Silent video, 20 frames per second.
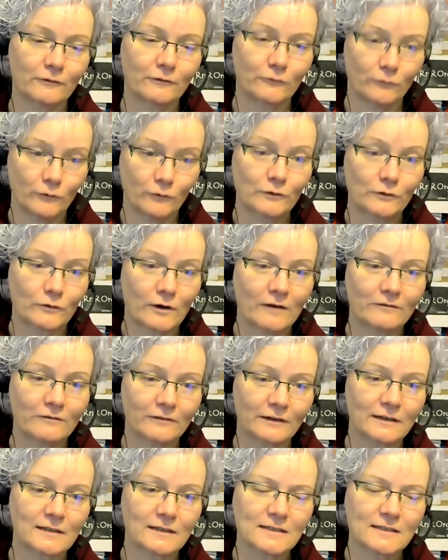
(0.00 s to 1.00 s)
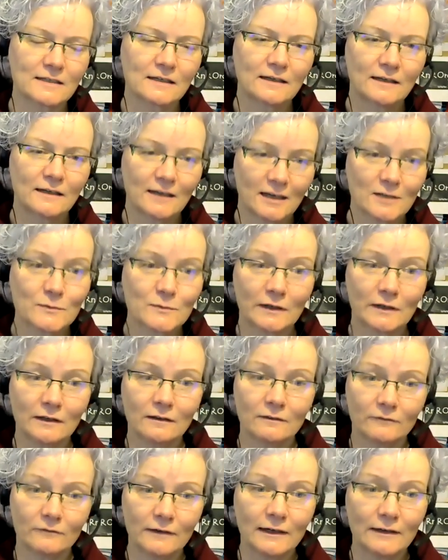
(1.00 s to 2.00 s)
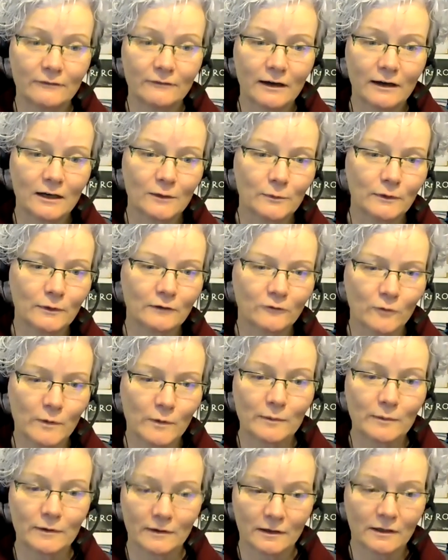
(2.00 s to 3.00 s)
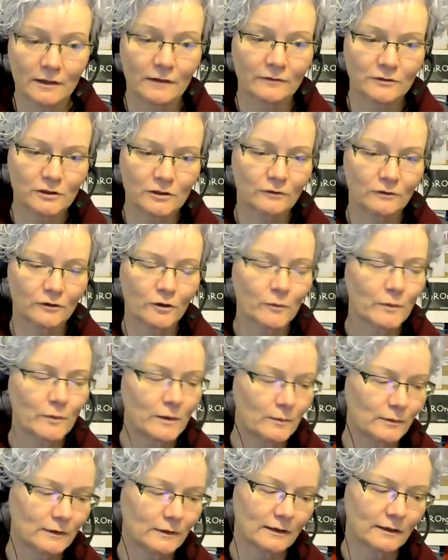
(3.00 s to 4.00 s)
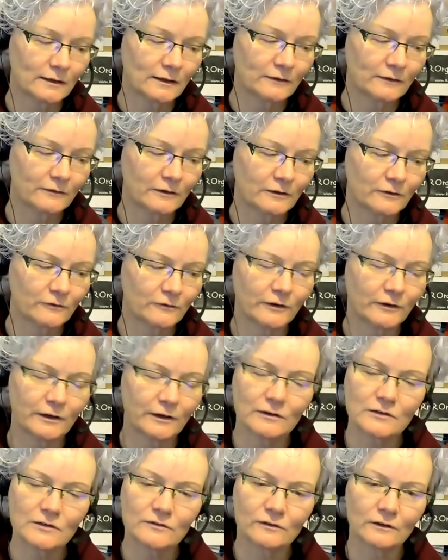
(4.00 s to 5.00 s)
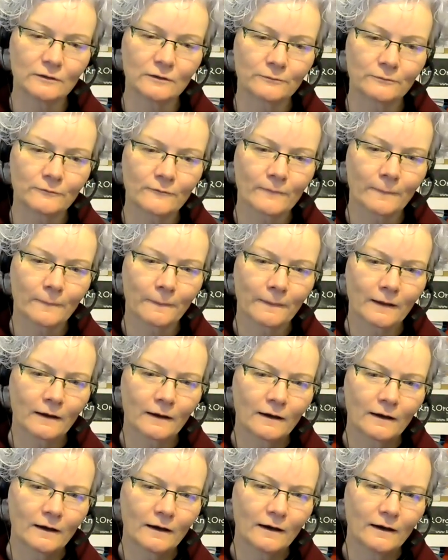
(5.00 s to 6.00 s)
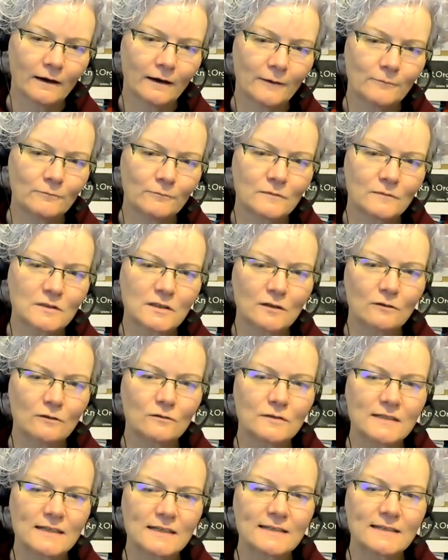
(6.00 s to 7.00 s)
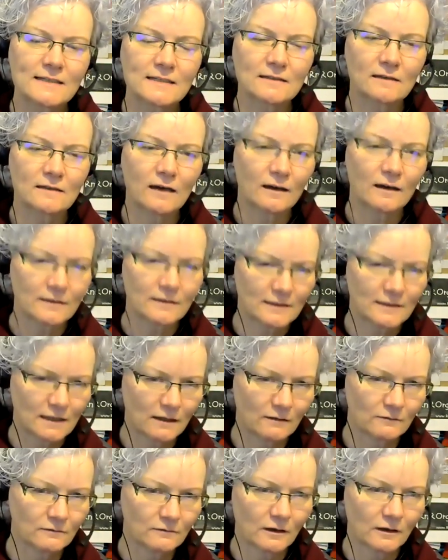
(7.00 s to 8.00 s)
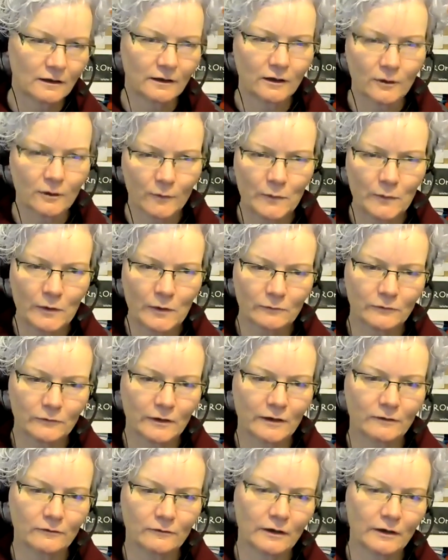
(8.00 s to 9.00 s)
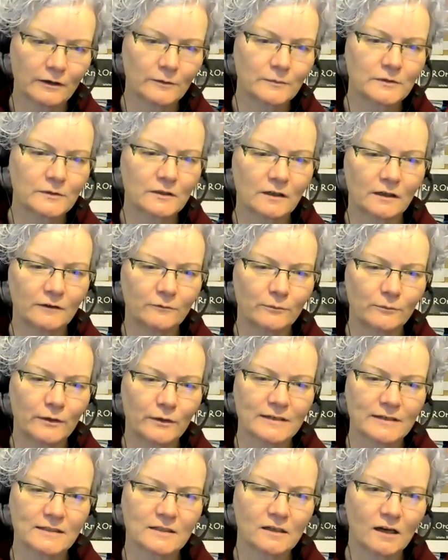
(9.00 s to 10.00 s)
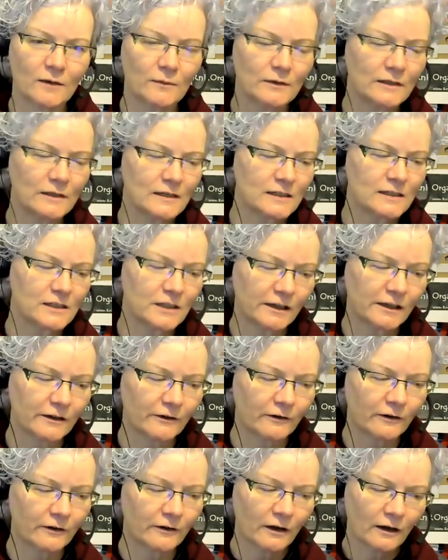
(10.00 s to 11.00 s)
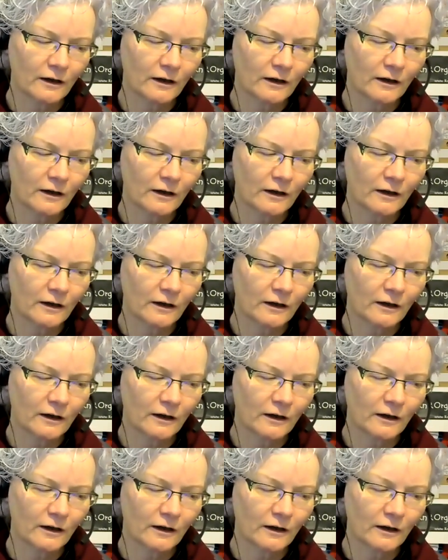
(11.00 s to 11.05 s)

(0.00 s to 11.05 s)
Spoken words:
with graphics has been really valuable for people. And I've shown other people that and they found it very useful. So since lockdown, kind of coming right up to kind of present time in this year,